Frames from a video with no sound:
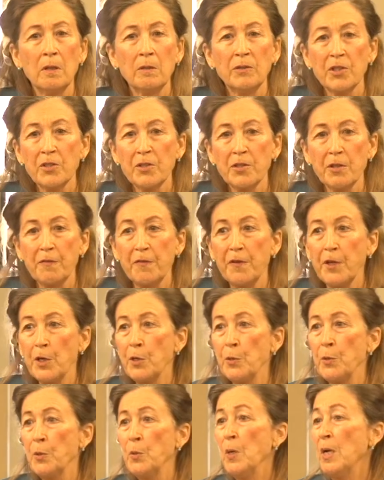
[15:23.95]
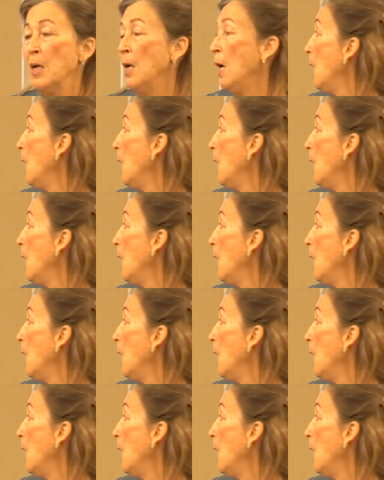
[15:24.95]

Just a few.